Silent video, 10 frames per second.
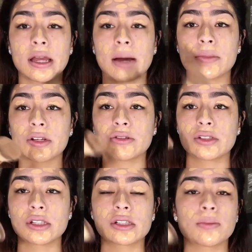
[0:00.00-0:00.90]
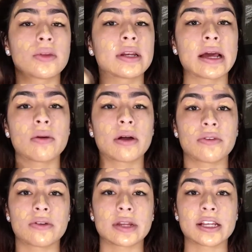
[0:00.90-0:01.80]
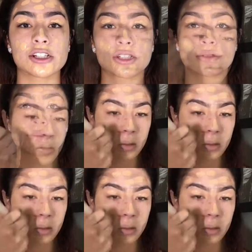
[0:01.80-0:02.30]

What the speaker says: yeah, I'm going to use this to blend out my foundation.